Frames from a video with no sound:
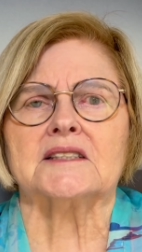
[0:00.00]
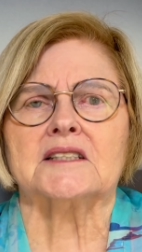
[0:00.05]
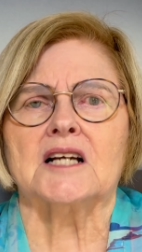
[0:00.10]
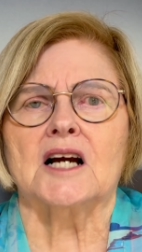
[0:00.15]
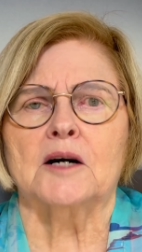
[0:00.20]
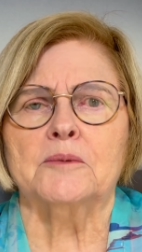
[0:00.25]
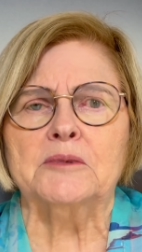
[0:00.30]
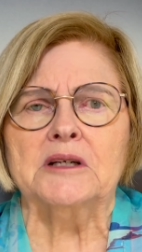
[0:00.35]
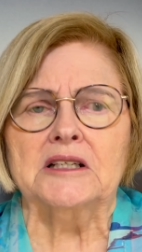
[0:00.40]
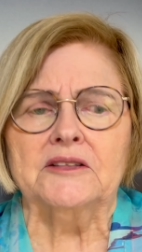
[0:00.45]

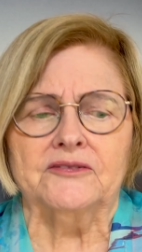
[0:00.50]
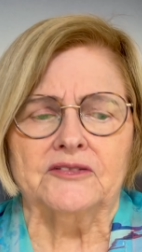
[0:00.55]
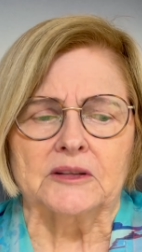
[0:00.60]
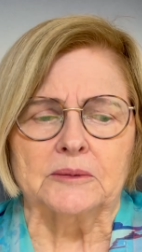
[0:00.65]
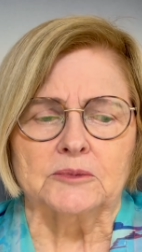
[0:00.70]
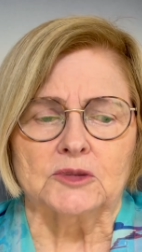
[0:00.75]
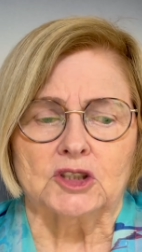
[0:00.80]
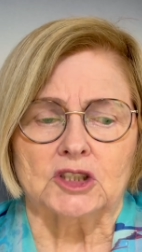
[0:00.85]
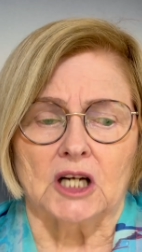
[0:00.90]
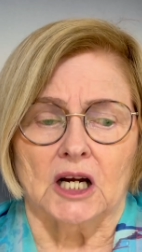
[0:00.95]
coming
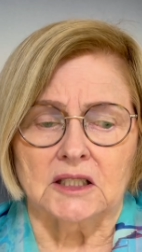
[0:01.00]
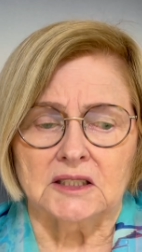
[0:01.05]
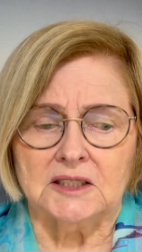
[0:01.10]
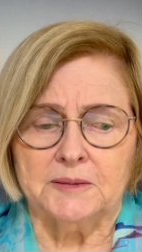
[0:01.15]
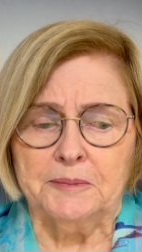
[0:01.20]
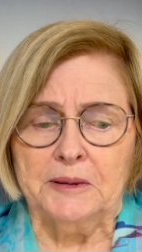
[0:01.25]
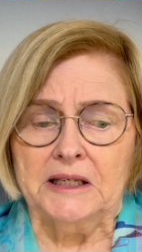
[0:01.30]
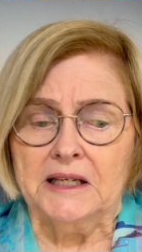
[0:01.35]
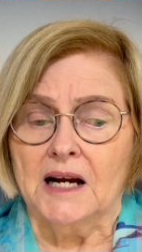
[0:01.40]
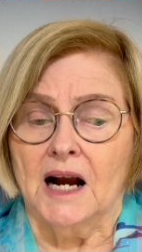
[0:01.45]
from just
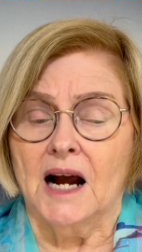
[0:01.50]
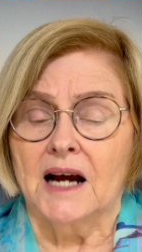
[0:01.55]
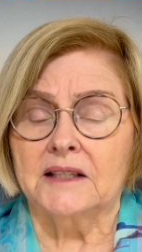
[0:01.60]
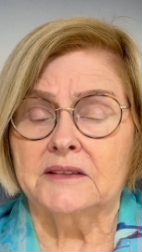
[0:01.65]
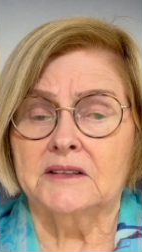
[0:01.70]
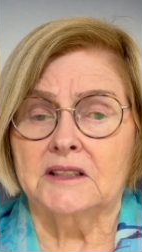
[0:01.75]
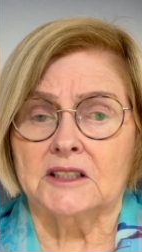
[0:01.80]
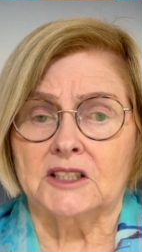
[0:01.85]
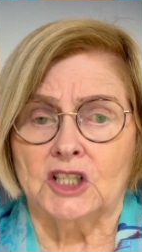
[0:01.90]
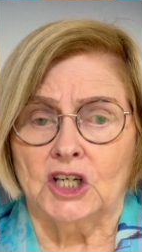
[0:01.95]

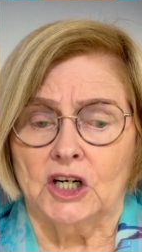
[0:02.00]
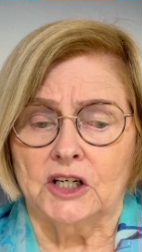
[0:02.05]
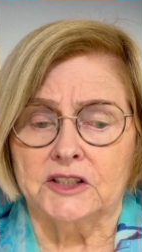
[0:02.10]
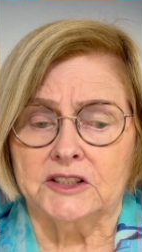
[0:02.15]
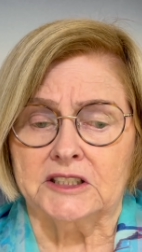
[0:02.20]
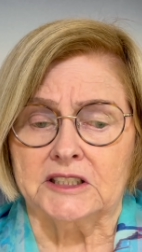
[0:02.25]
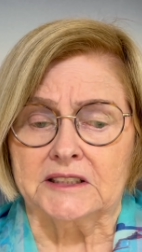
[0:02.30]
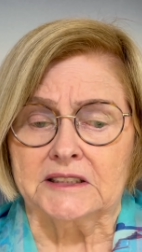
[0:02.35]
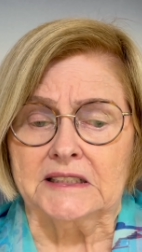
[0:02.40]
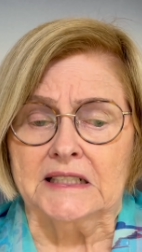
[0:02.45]
beyond the
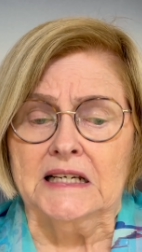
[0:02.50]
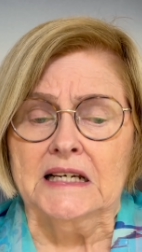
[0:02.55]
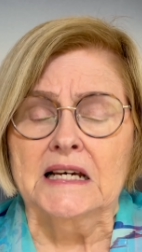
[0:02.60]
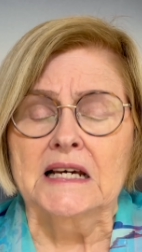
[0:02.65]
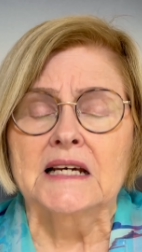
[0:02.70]
curtain